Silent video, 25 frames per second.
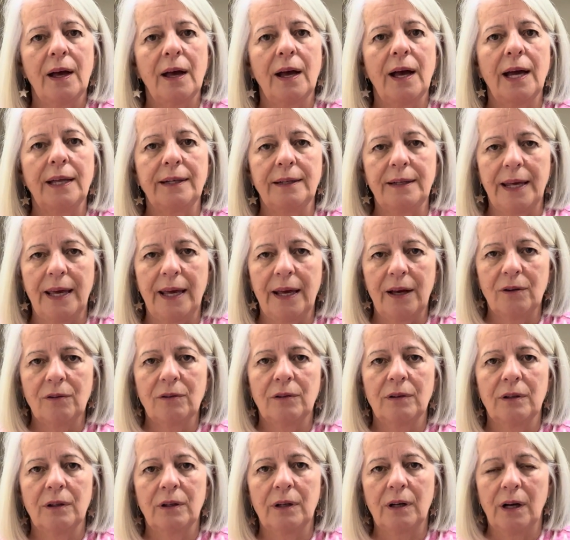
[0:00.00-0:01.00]
And now
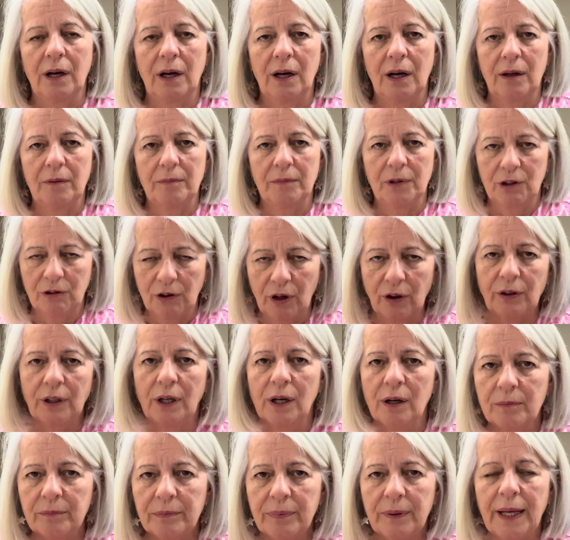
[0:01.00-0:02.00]
I'm a
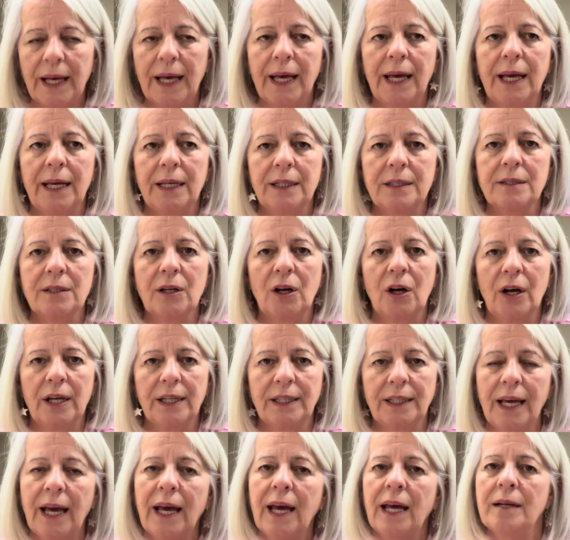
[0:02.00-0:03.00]
grown-up and I
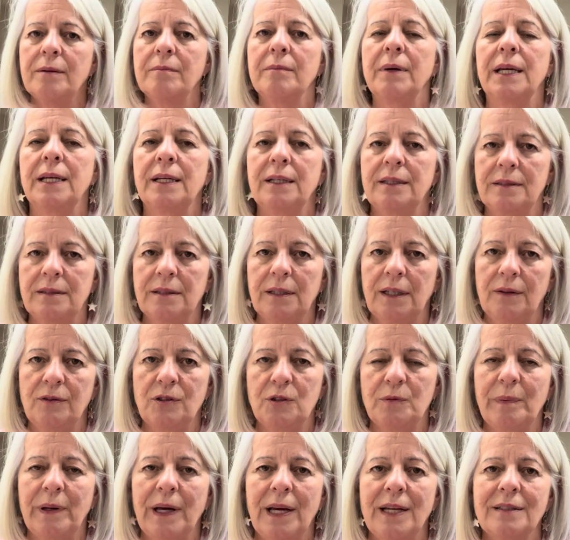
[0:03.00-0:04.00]
can make a safe
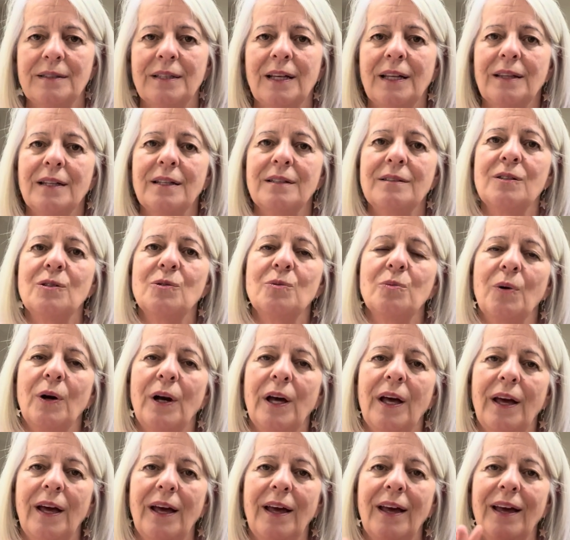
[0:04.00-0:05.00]
space, and this is
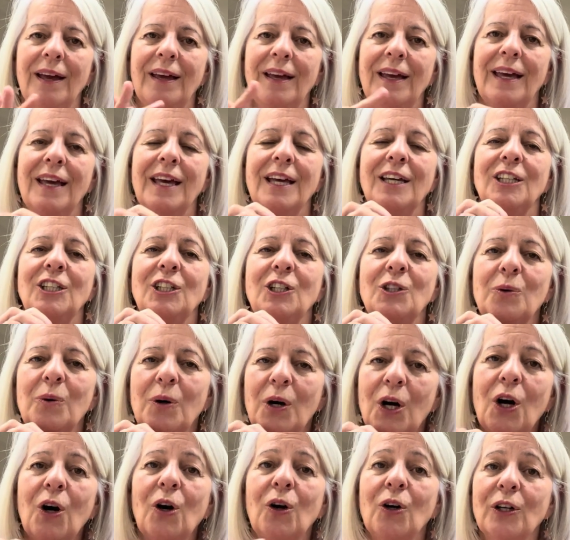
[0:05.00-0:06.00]
where you
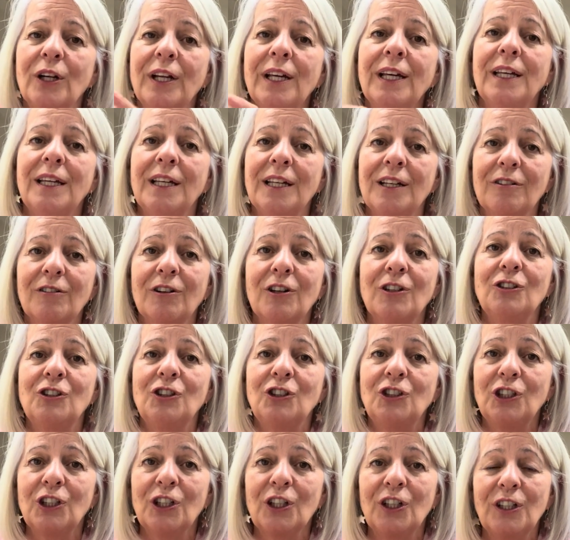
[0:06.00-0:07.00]
are on a hero's
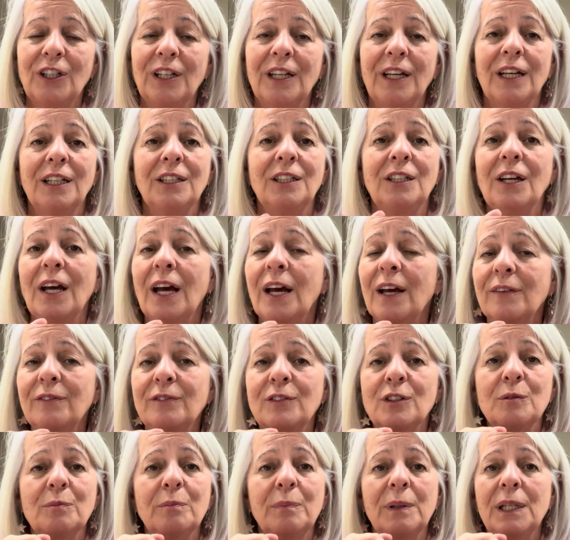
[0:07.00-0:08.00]
journey, and you have
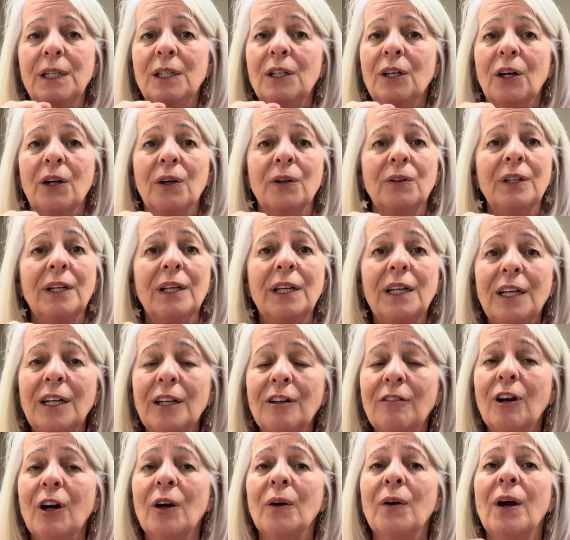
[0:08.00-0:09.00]
to be your own
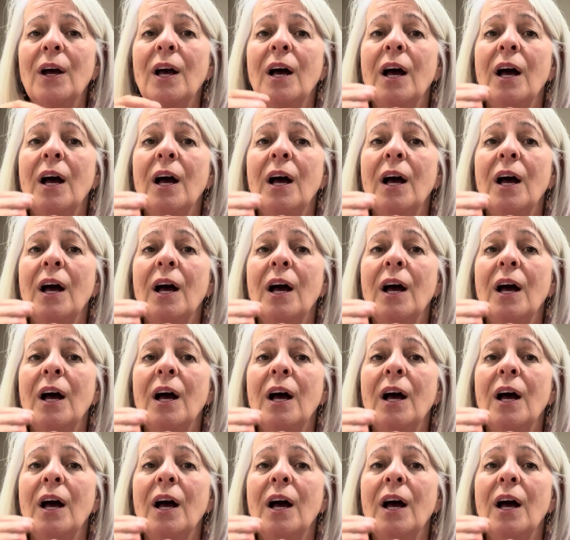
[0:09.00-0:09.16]
hero.